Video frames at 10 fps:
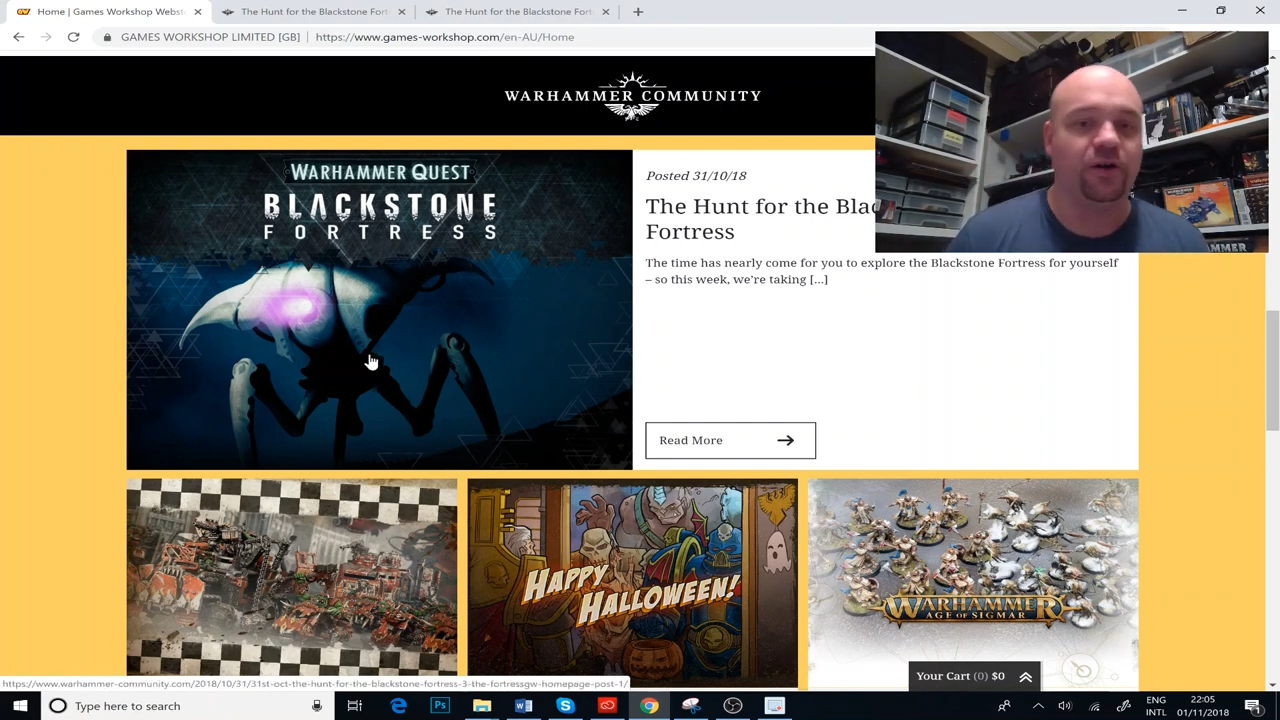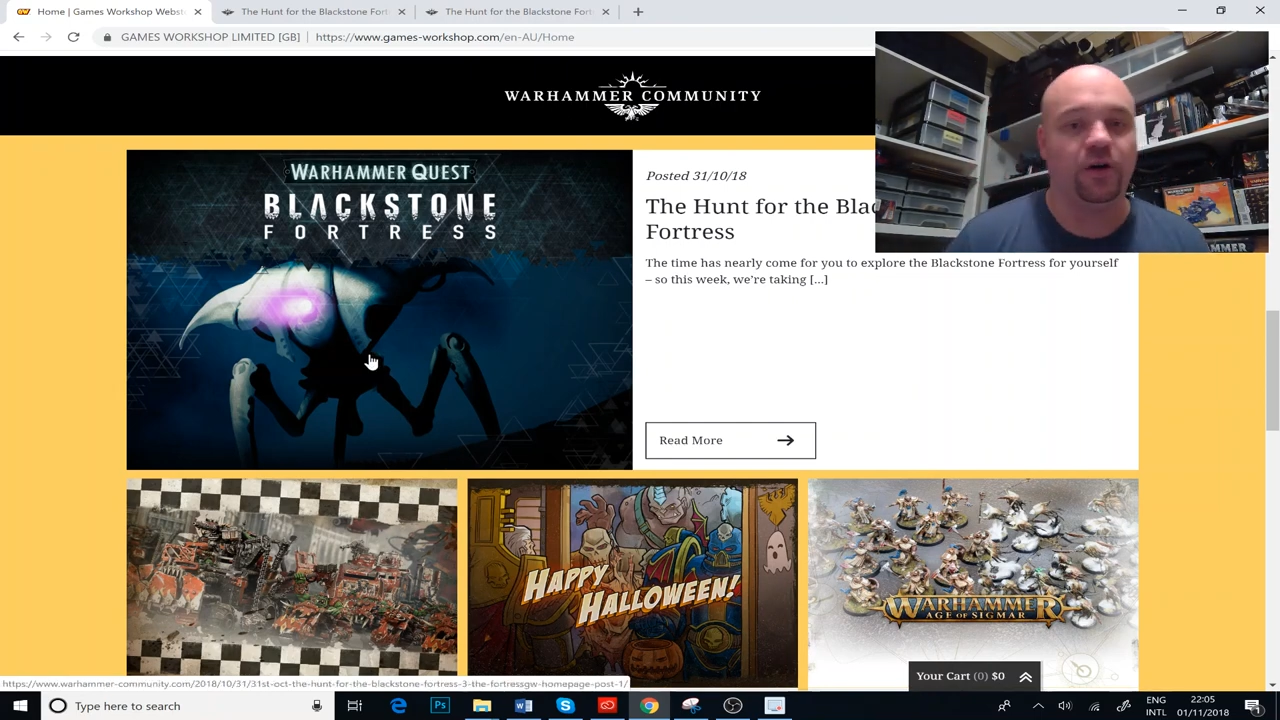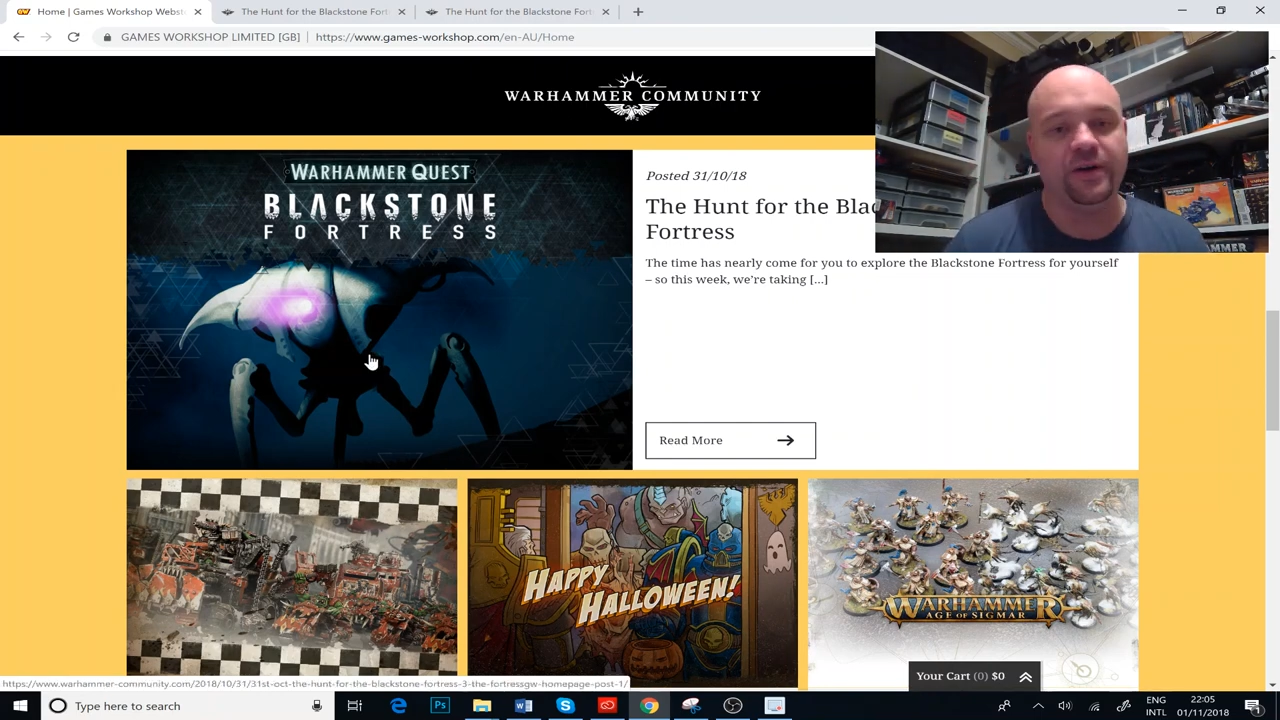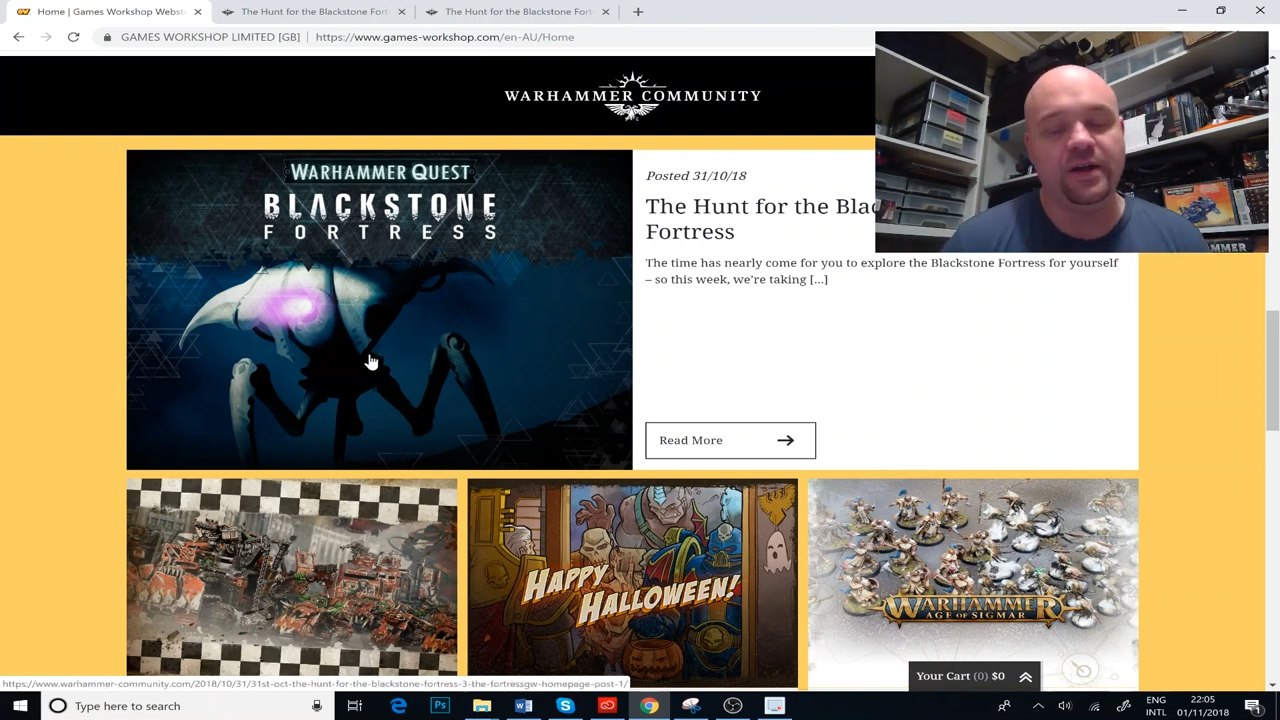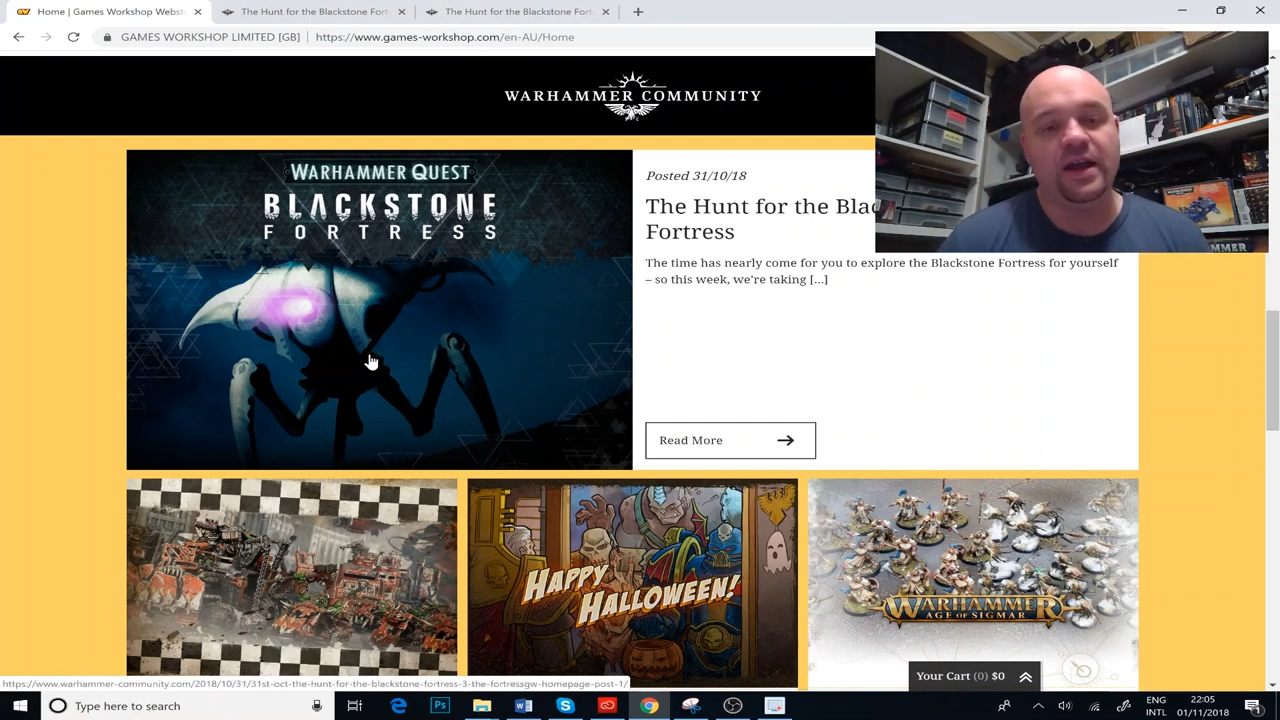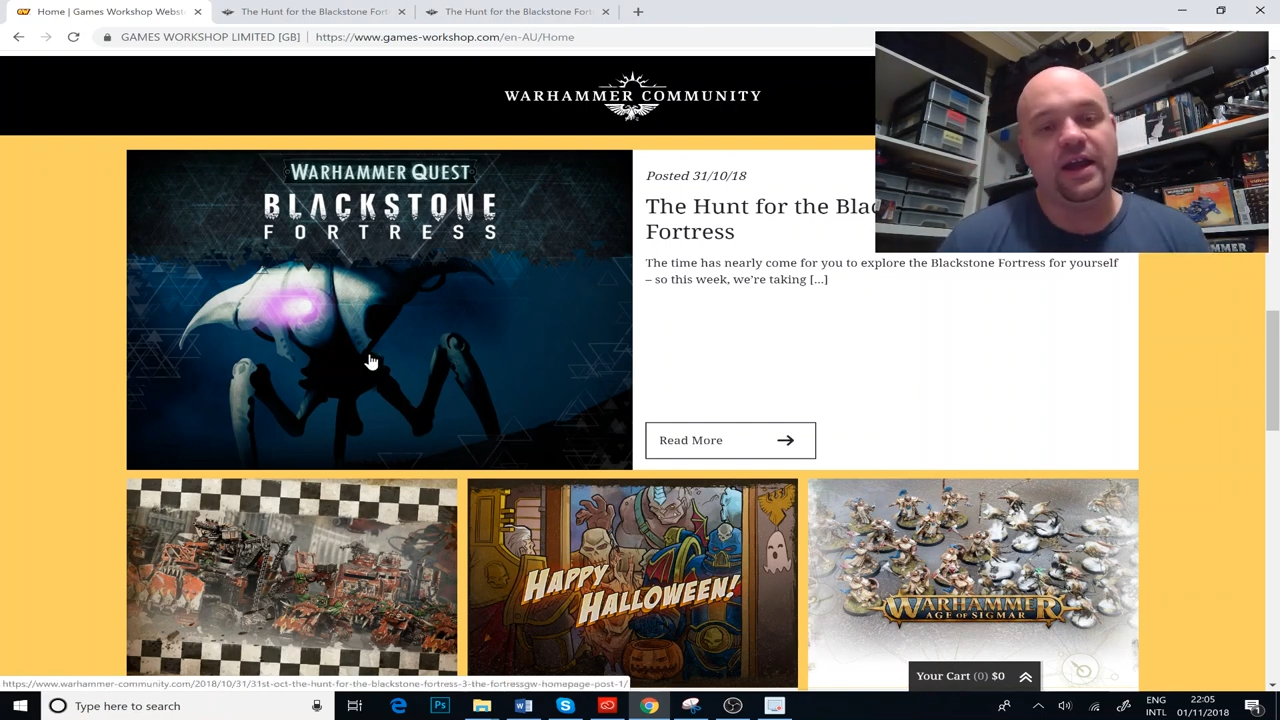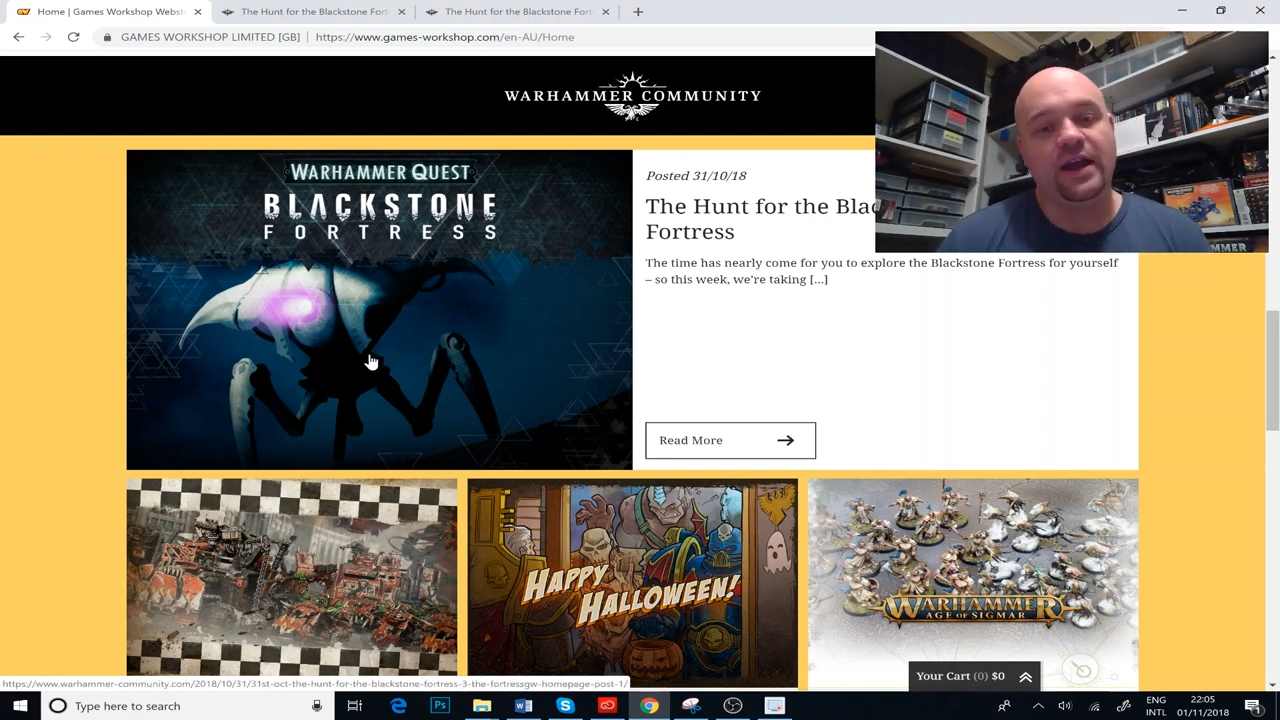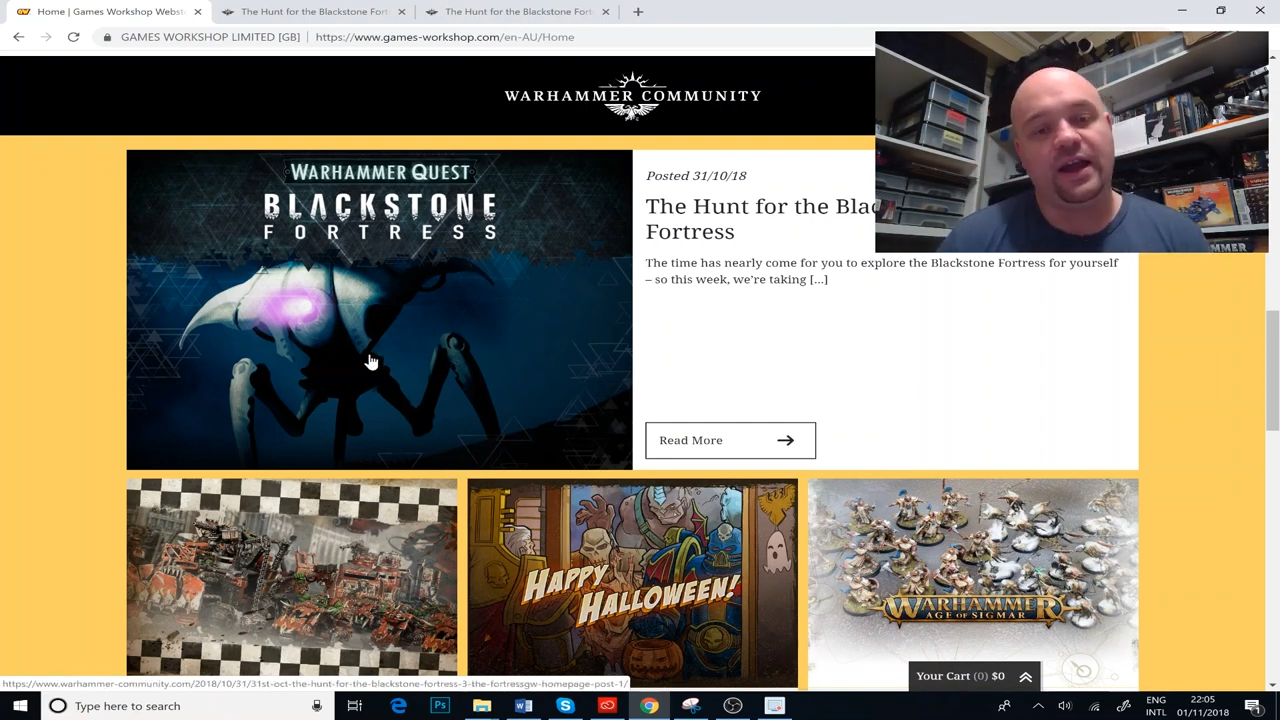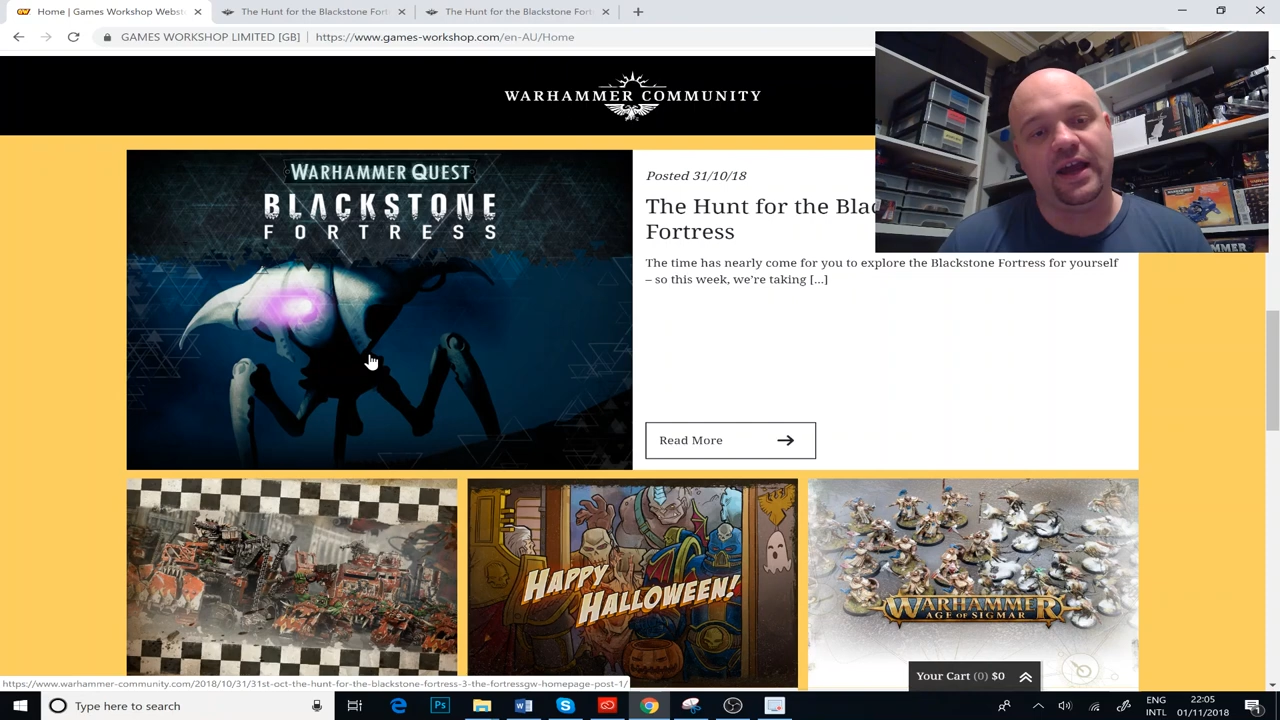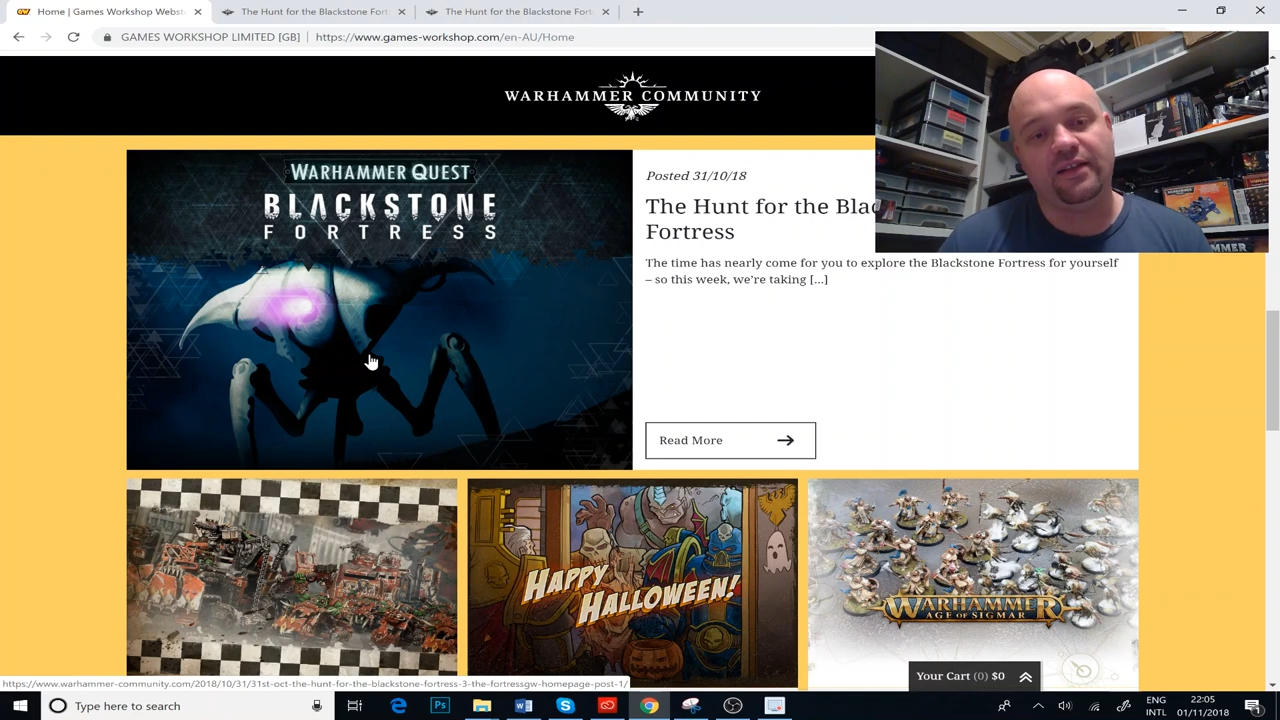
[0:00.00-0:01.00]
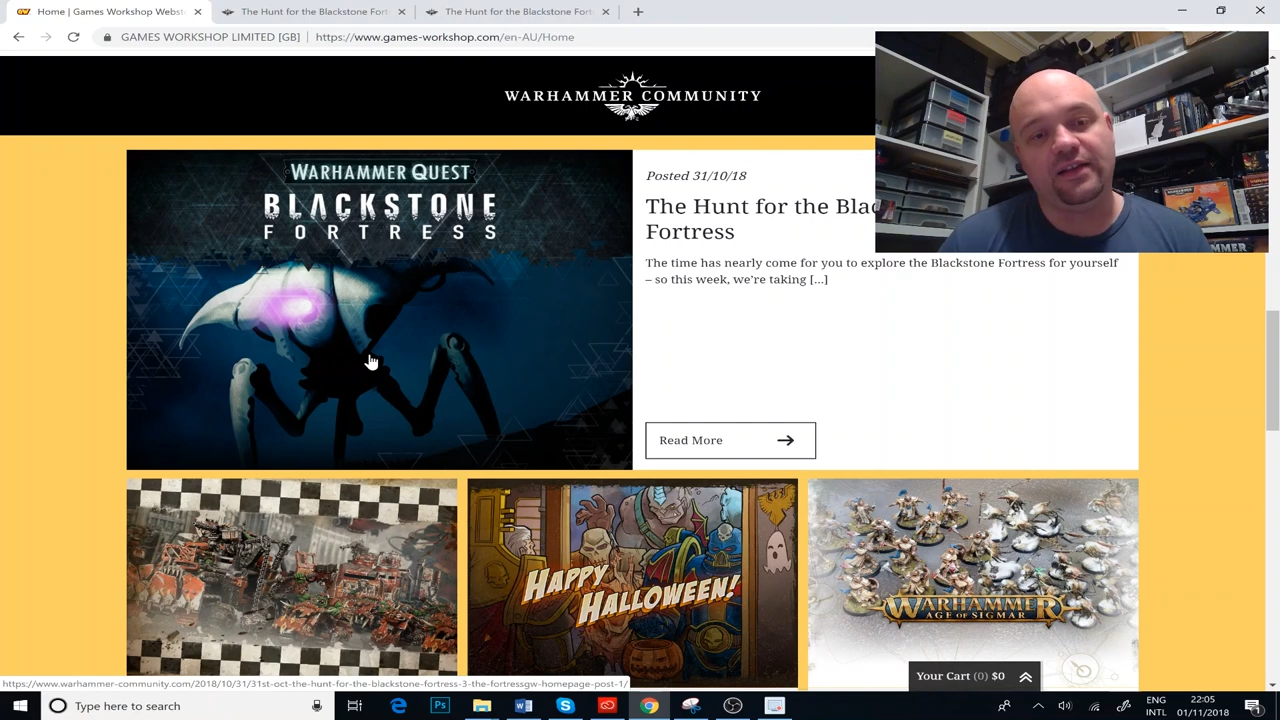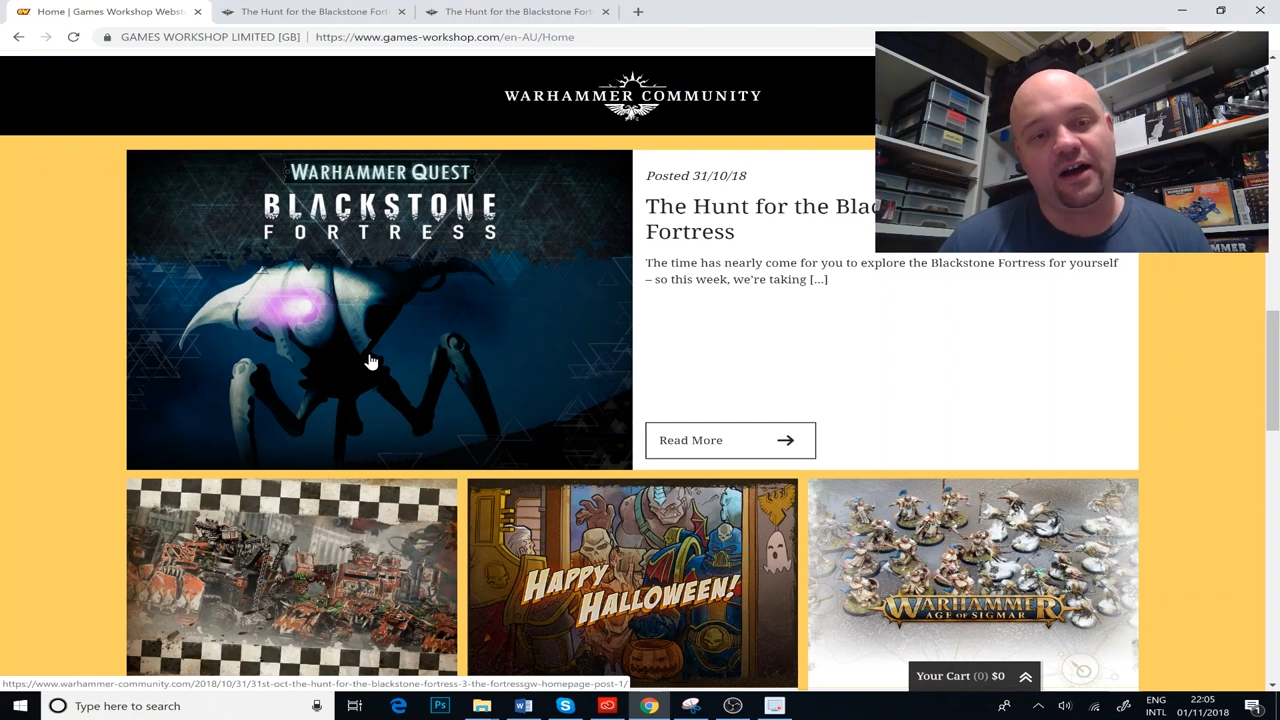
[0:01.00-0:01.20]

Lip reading: on. And,